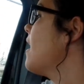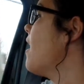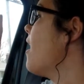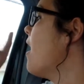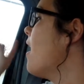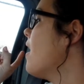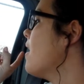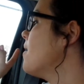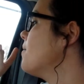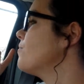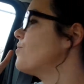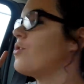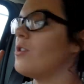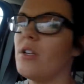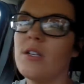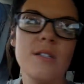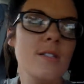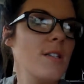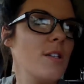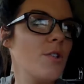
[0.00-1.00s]
Um, so
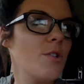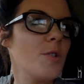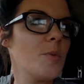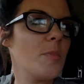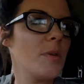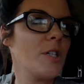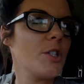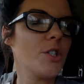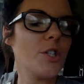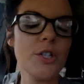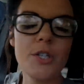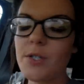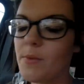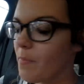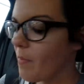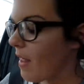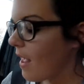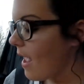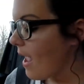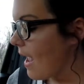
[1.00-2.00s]
you can see those pictures.
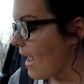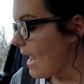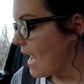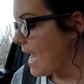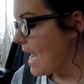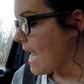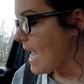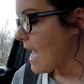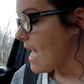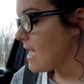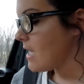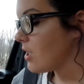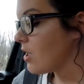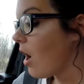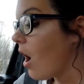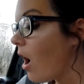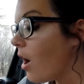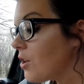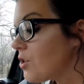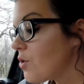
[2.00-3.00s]
And
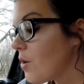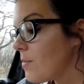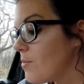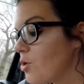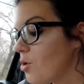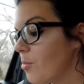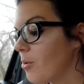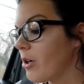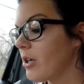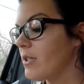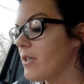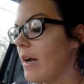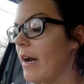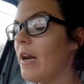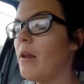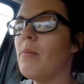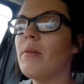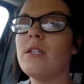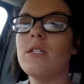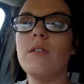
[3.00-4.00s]
also I'm super
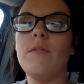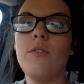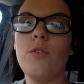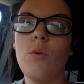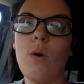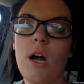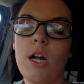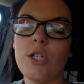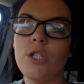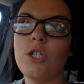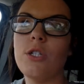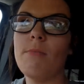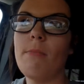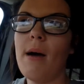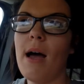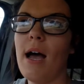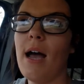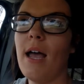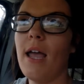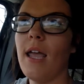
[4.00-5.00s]
excited because if you watched
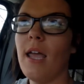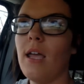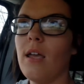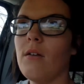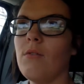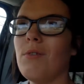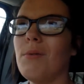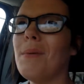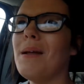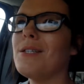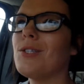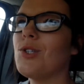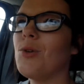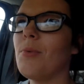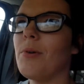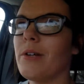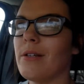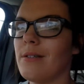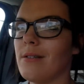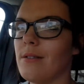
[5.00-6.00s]
my, I'm not
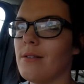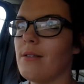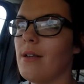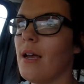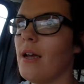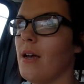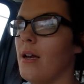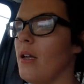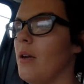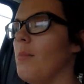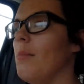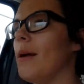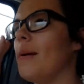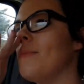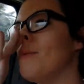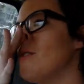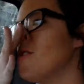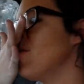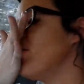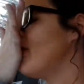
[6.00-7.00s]
super excited, but
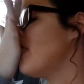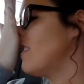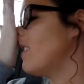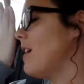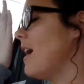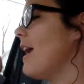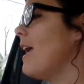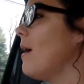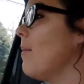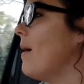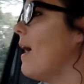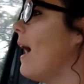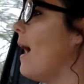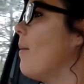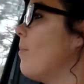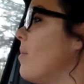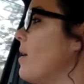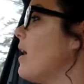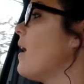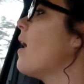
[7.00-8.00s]
I'm super, I am
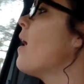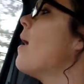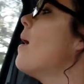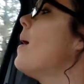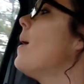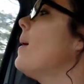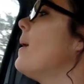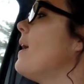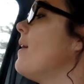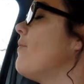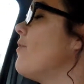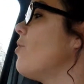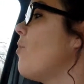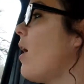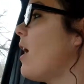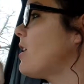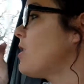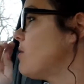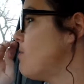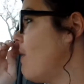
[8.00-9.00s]
happy. If you
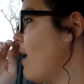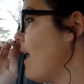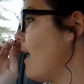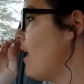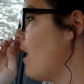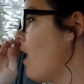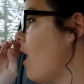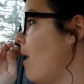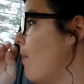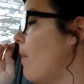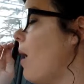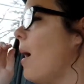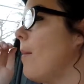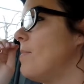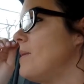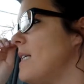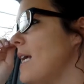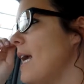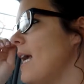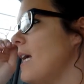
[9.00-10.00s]
watched my um,
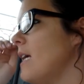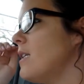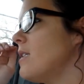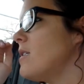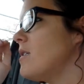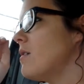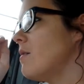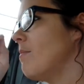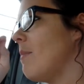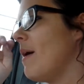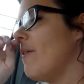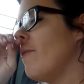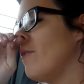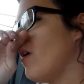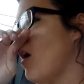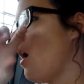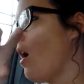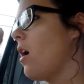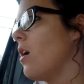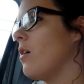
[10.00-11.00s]
update, my
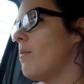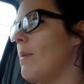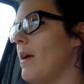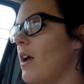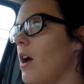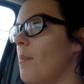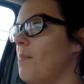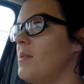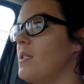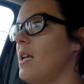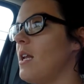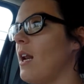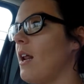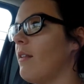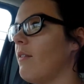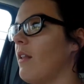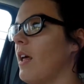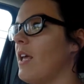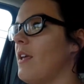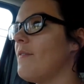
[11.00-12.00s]
vlog, my update
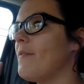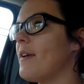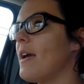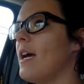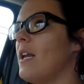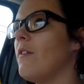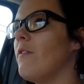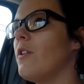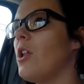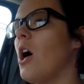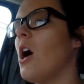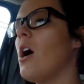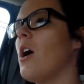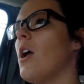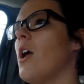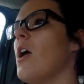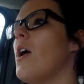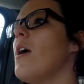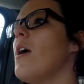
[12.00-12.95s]
on life kind of vlog,